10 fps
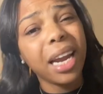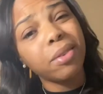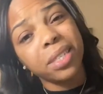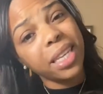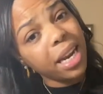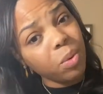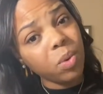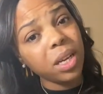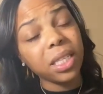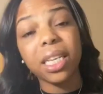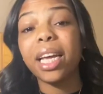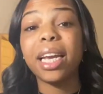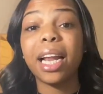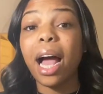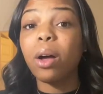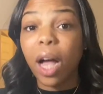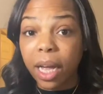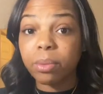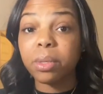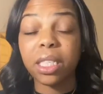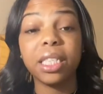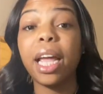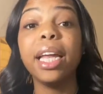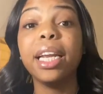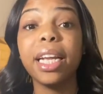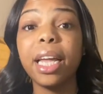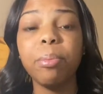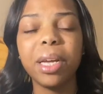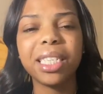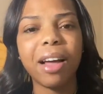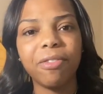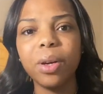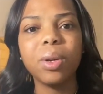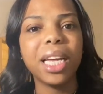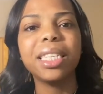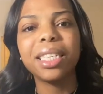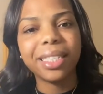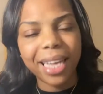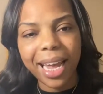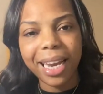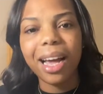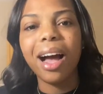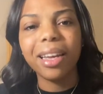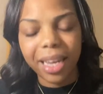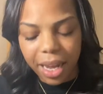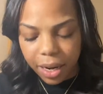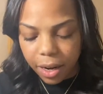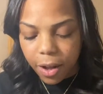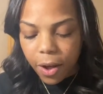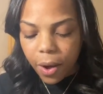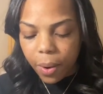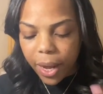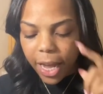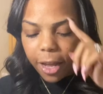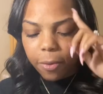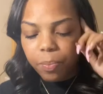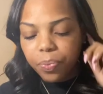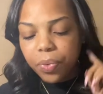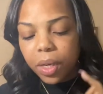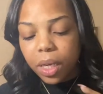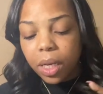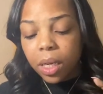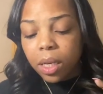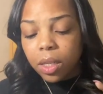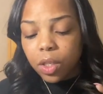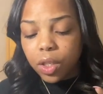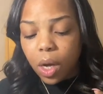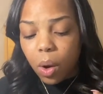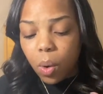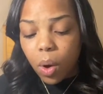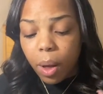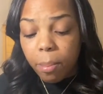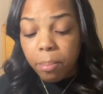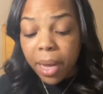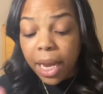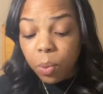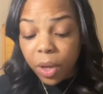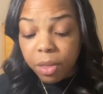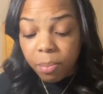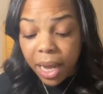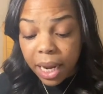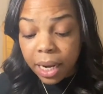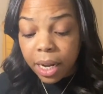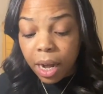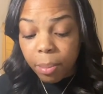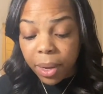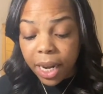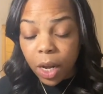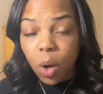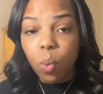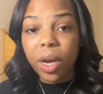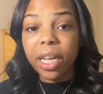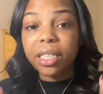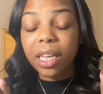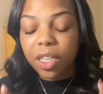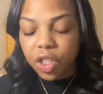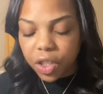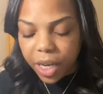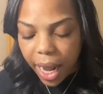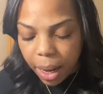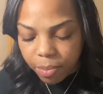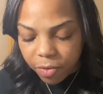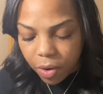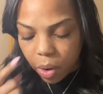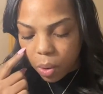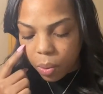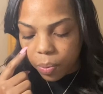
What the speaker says: I've said it once, and I'm saying it again because I feel led to say it again, okay? So men with men committing what is shameful